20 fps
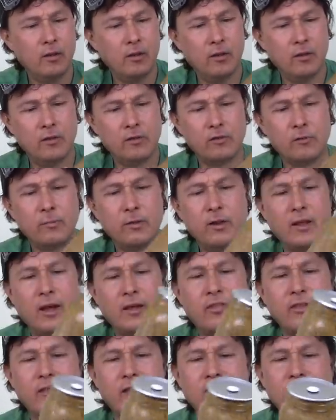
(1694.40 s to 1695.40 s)
So I mean, I
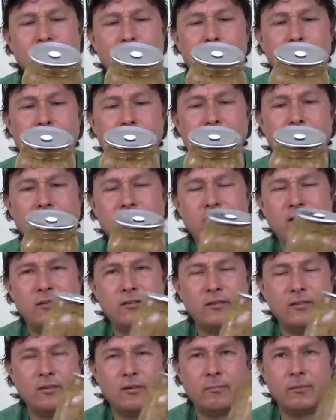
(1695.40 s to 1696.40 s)
think that's the
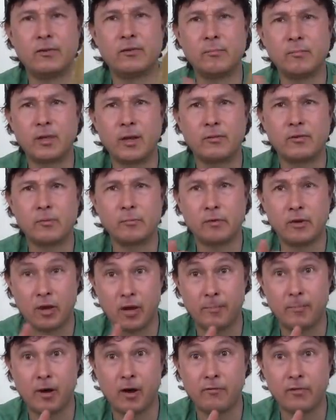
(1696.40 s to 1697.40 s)
base. I mean, sometimes some cut
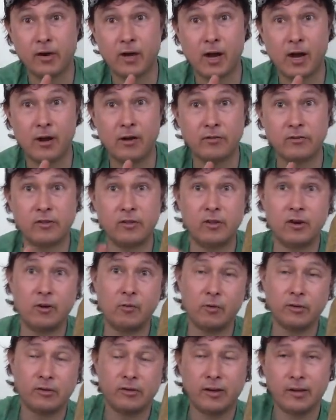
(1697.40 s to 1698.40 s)
up avocados in there.
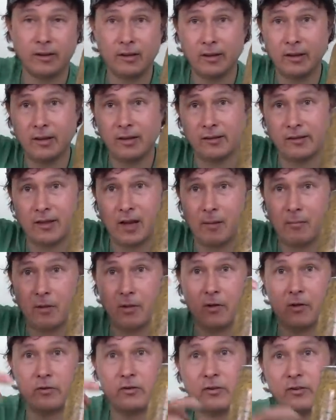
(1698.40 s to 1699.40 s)
Once again, link is down
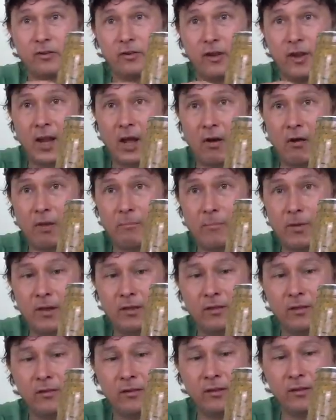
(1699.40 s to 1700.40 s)
below to see how I
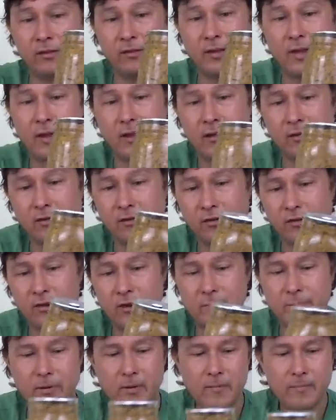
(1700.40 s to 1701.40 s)
make this exact
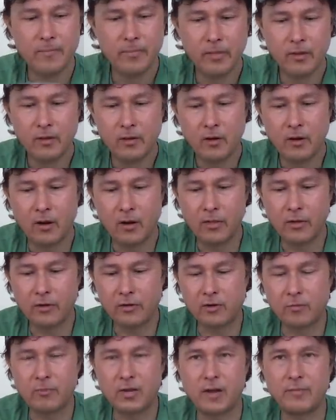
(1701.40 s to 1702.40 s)
soup. Although
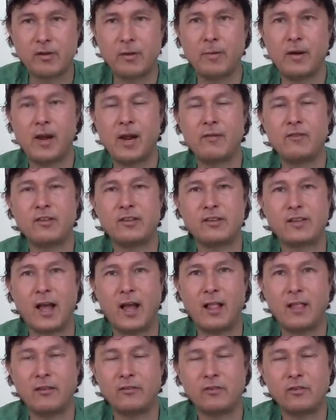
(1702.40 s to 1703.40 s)
sometimes I might have a
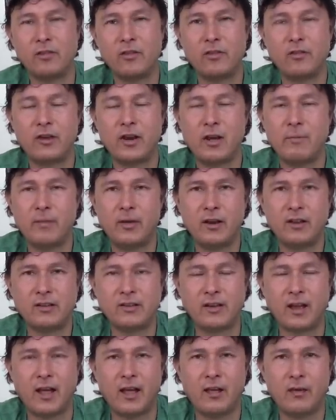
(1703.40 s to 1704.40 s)
salad. So the other day I made a
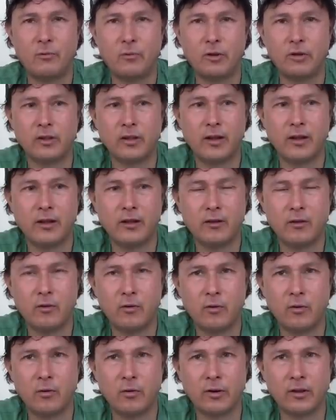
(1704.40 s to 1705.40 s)
salad with like
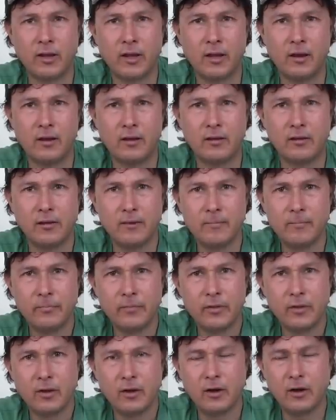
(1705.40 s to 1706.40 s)
organic
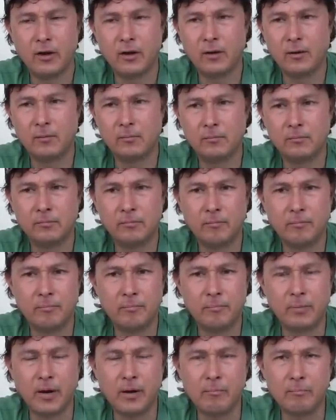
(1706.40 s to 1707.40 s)
um,
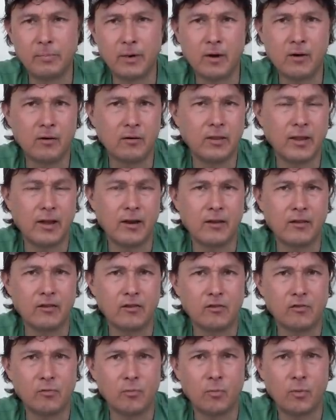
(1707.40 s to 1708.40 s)
but butter
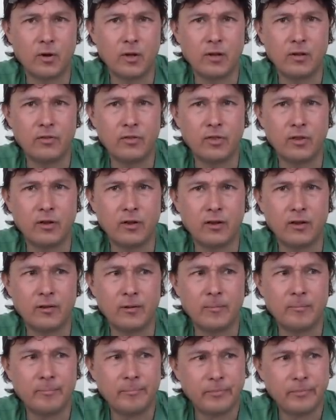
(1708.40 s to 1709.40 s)
lettuce with
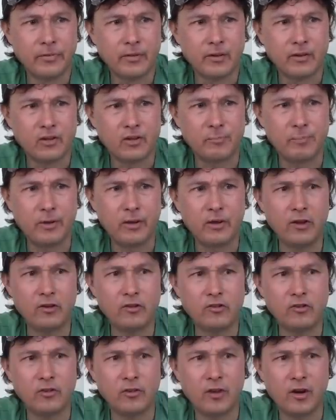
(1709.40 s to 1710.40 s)
uh,
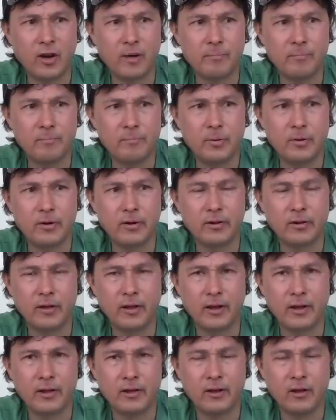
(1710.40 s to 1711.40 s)
spinach, and then I put in
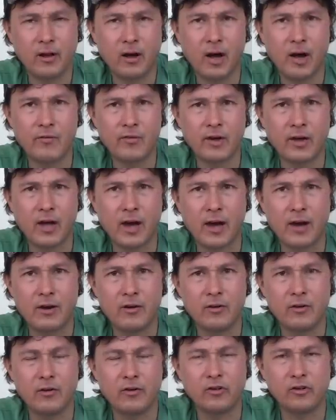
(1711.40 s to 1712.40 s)
like uh,
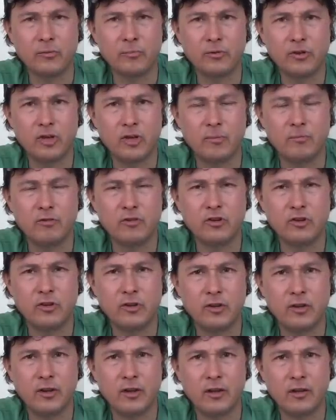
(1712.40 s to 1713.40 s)
avocados, some
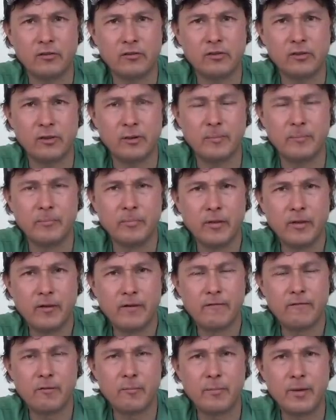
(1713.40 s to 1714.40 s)
kimchi, and some
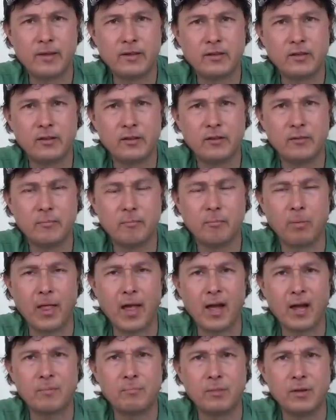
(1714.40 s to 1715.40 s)
fermented
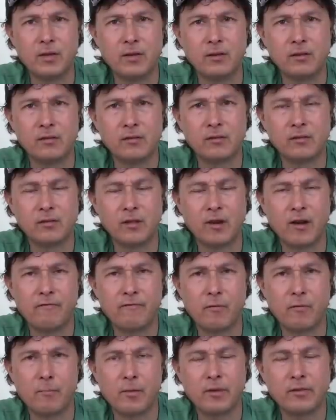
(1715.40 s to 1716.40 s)
black beans that I
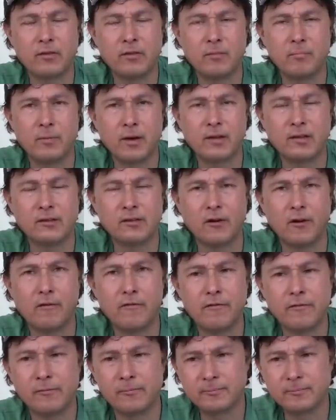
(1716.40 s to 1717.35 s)
fermented myself